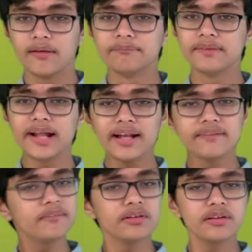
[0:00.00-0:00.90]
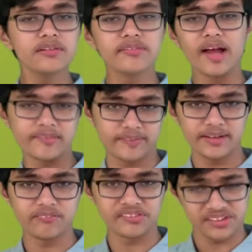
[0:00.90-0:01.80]
Metallic minerals, as the
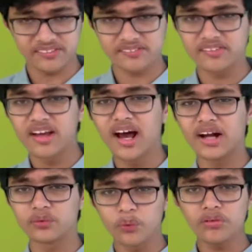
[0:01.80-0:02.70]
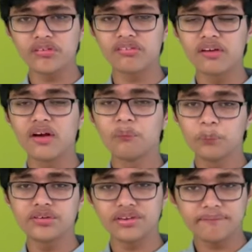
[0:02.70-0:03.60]
name suggests, are those
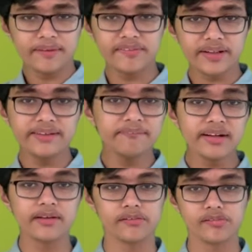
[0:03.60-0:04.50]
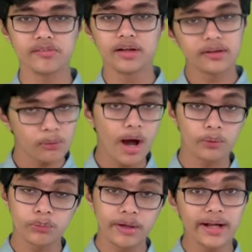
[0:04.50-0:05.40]
which are basically metals. Now, how
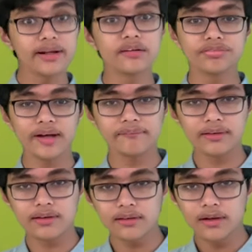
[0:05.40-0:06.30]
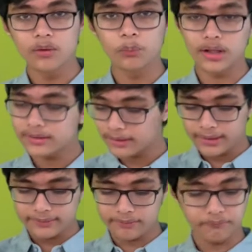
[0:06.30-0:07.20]
do we identify a metal? Well,
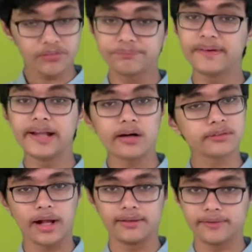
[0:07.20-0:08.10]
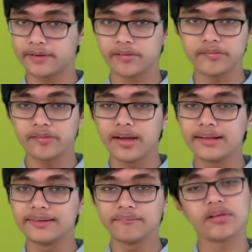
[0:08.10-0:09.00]
they must be ductile, that is,
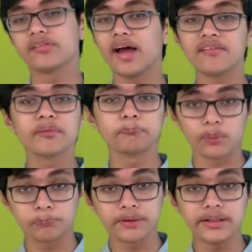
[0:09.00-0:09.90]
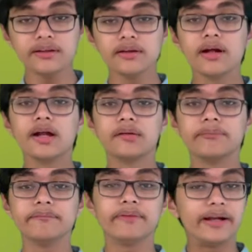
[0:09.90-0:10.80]
they must have the property to
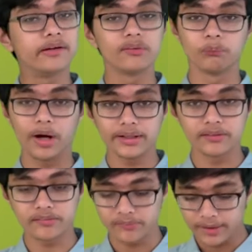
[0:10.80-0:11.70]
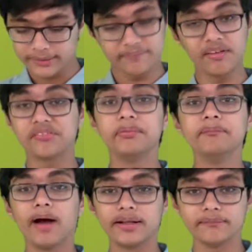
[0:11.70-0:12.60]
be made into wires. They must be
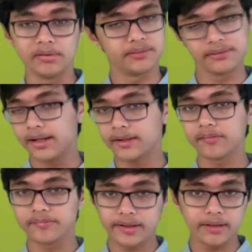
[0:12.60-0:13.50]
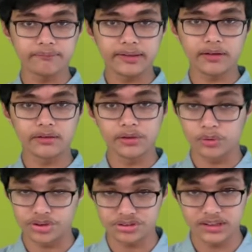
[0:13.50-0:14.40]
malleable, that is, they can be turned into
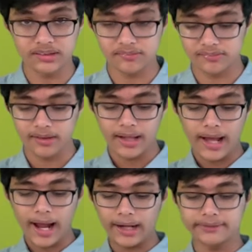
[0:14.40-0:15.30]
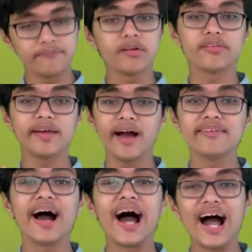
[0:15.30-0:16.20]
sheets, and they must have a
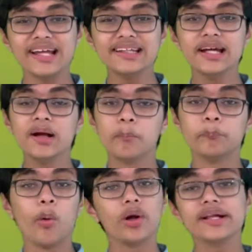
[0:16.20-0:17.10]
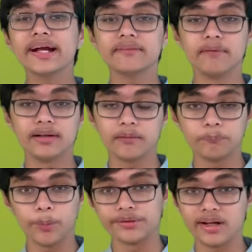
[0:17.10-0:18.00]
high boiling and melting
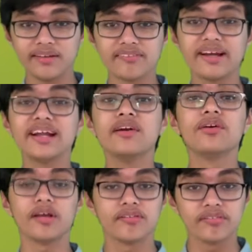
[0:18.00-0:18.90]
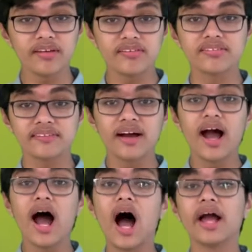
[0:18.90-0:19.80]
point, that is, they can resist
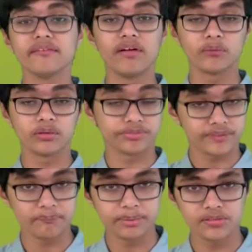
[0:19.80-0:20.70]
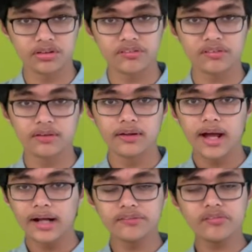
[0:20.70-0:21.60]
high amount of temperatures.
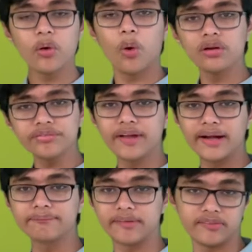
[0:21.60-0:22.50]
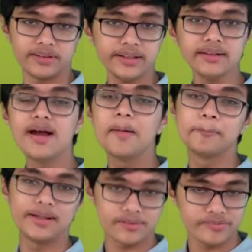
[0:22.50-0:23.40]
And so, all of that basically
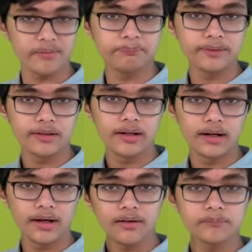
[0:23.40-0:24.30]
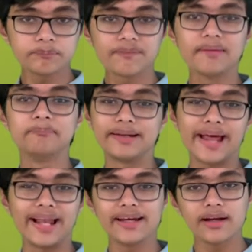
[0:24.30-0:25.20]
makes up a
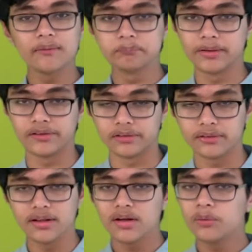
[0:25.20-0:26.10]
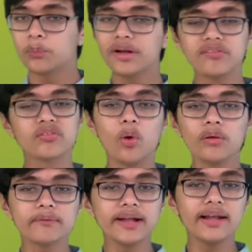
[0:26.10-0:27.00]
metallic mineral. Whereas
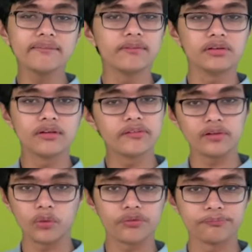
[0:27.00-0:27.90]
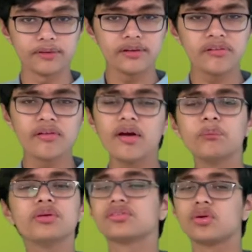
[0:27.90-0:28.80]
non-metallic minerals are those minerals
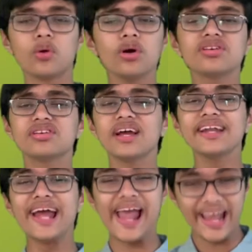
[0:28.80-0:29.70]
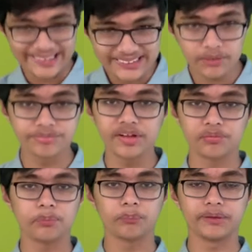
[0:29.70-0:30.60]
which do not share any of these
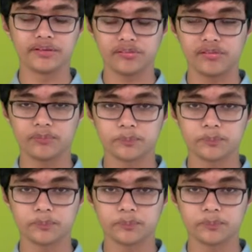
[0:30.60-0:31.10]
properties.